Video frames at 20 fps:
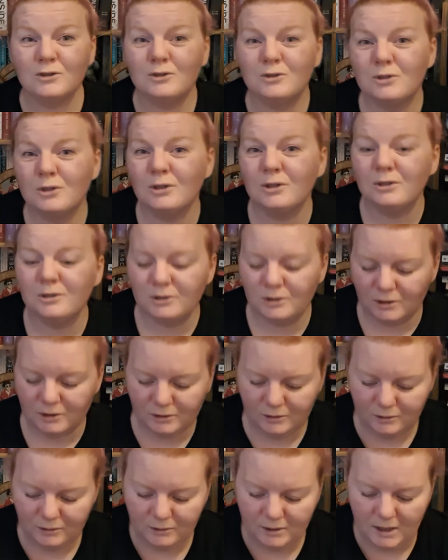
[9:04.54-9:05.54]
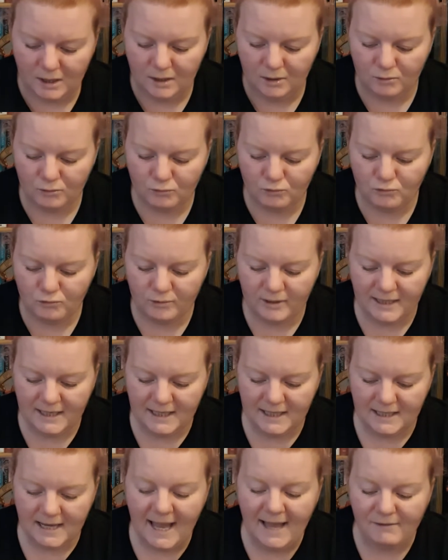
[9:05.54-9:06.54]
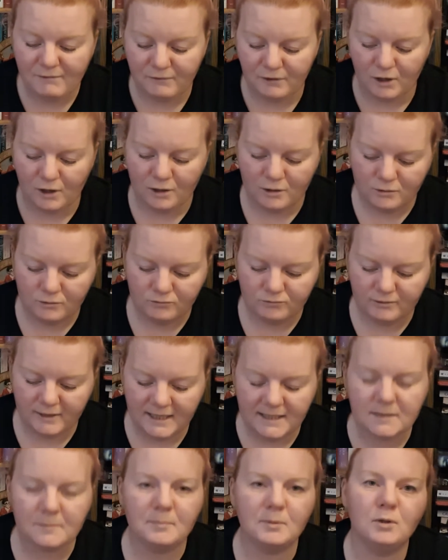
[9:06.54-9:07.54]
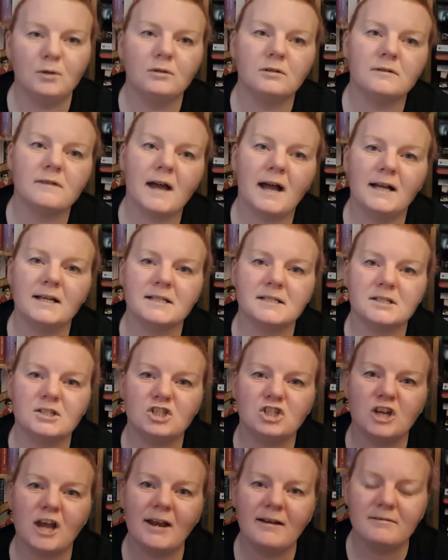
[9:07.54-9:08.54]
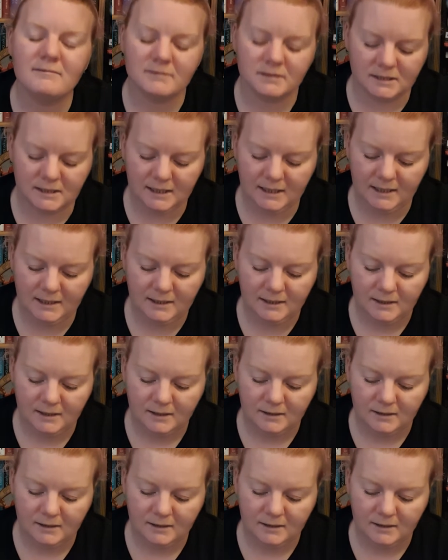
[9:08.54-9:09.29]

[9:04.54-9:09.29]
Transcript: Do you ever read a book that has generally